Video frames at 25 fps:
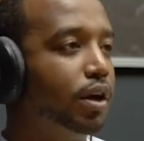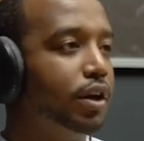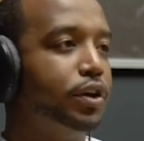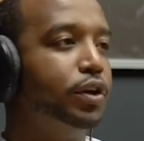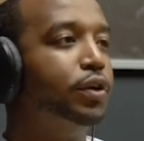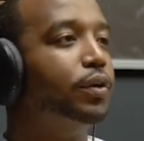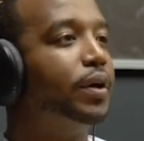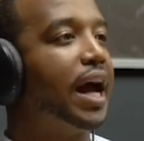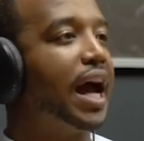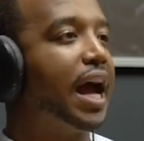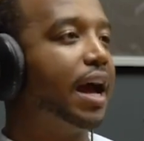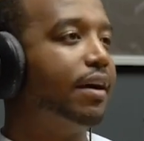you
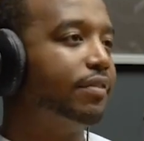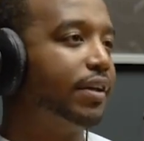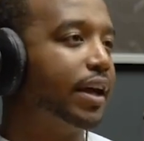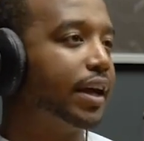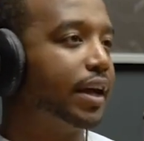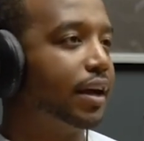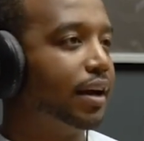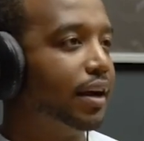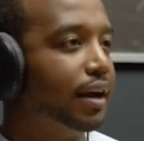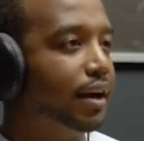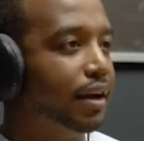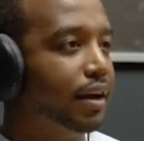don't have like
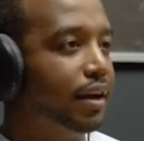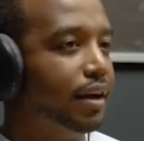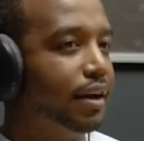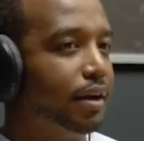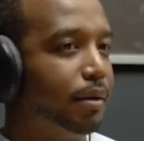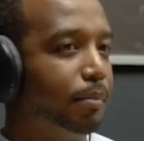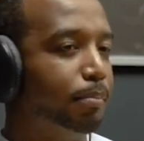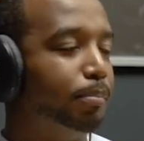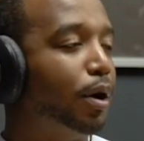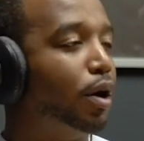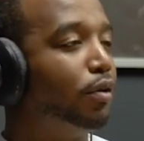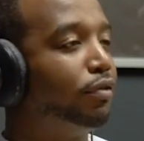
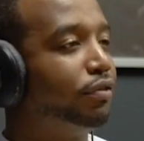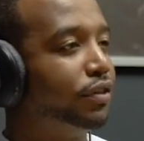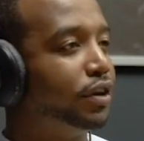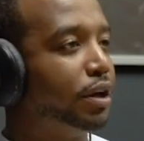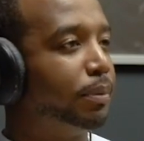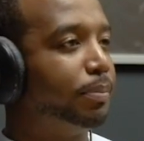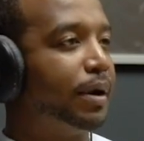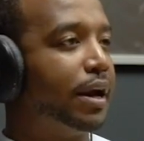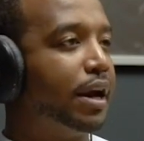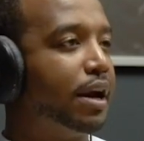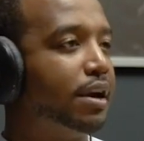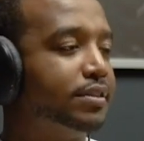both of your
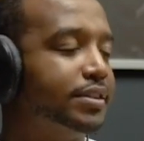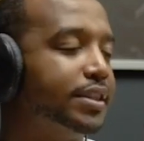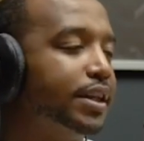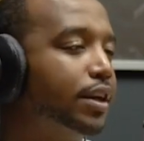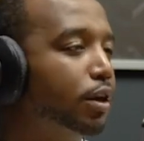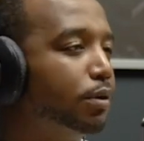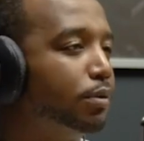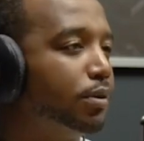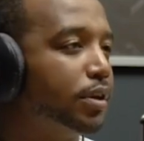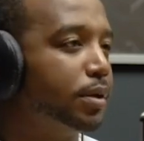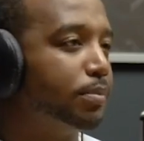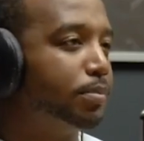parents. They don't
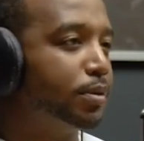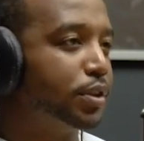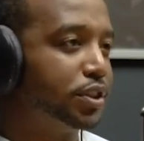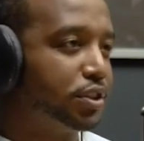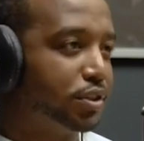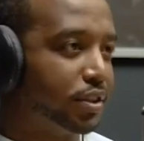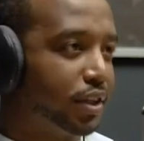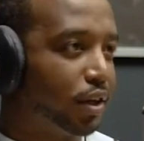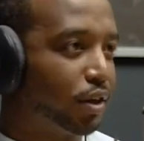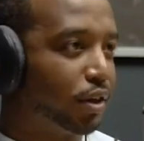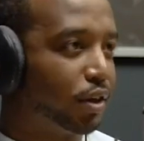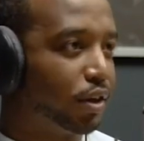really push you
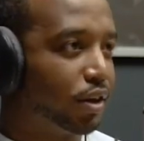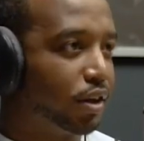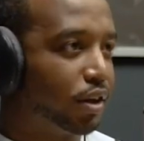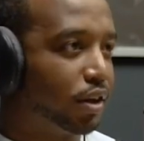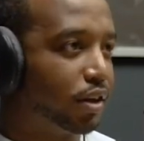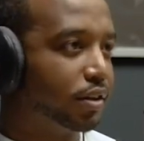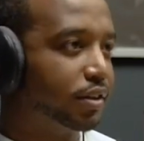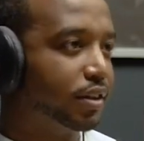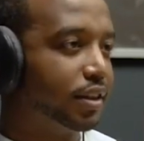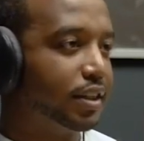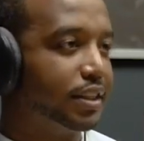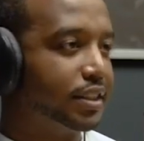that
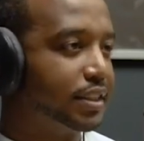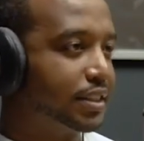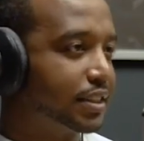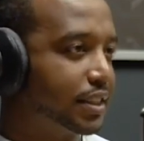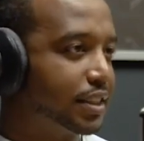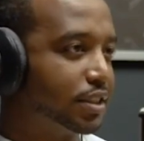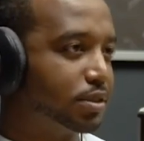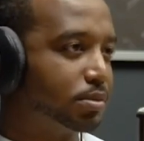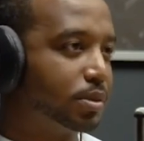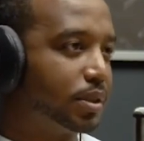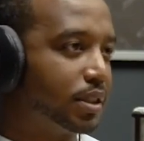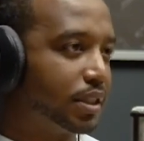hard. It just
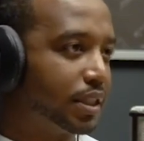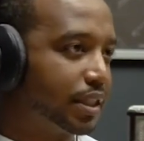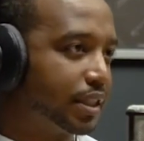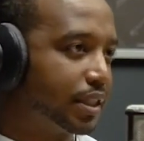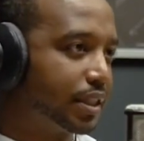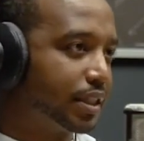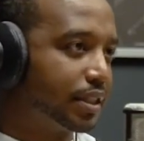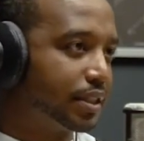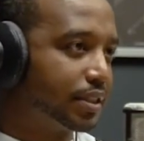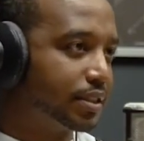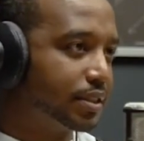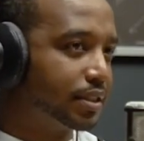is what it
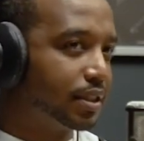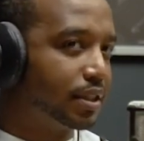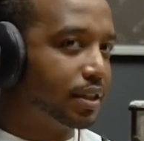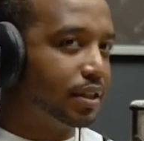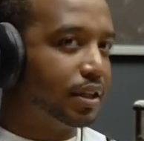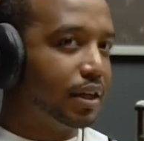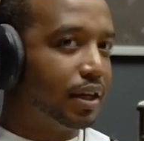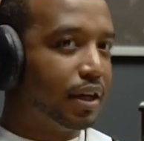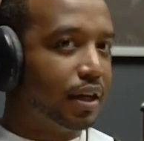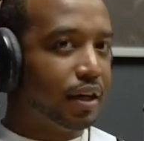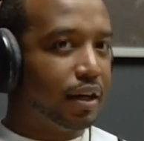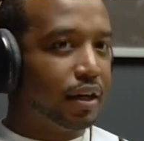is.
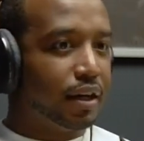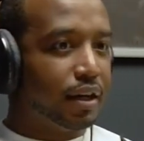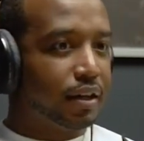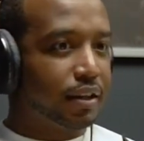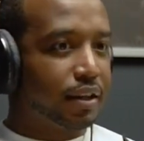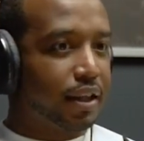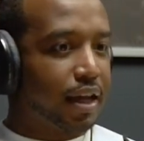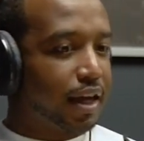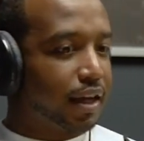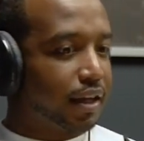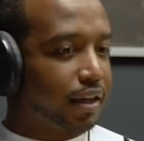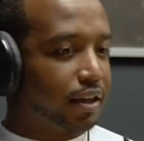
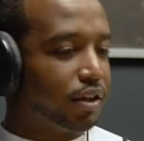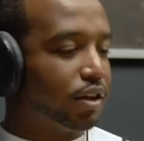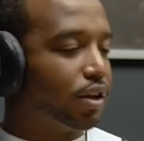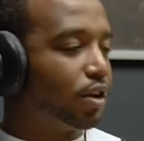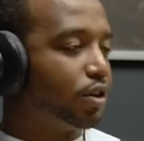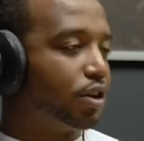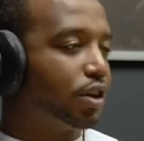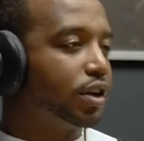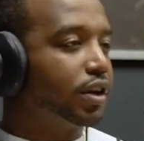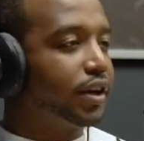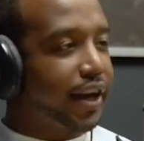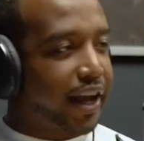Like you know,
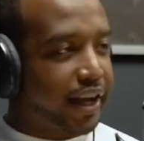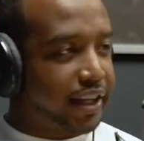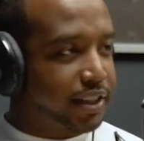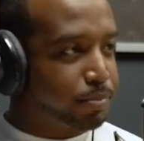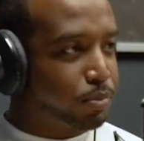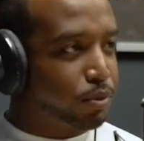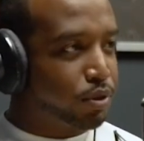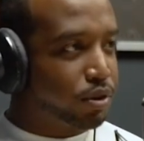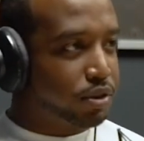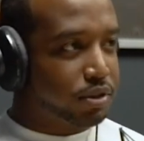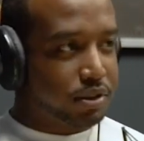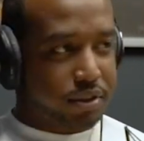you're good at
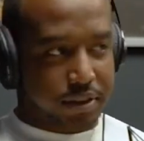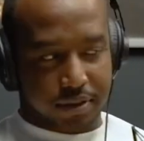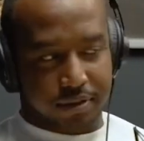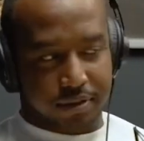sports, and